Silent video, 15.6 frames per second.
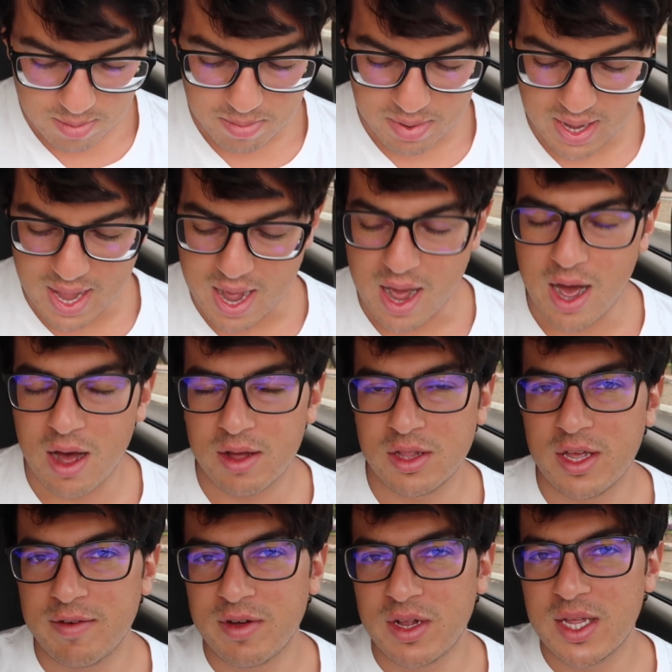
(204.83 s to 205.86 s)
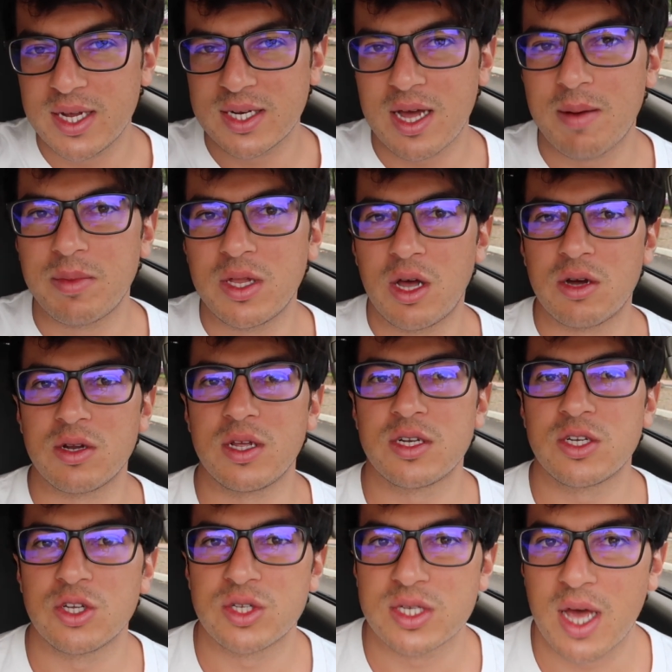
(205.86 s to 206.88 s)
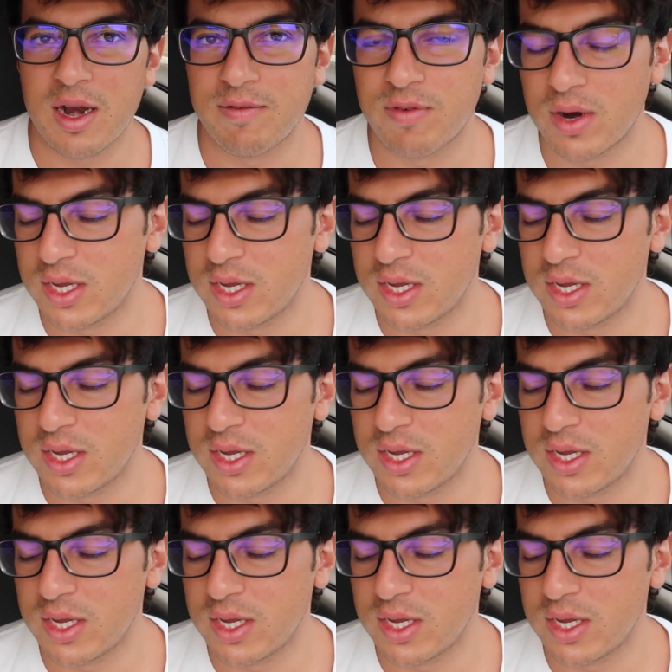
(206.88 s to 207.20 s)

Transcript: But yeah, I'll leave a link down below to sign up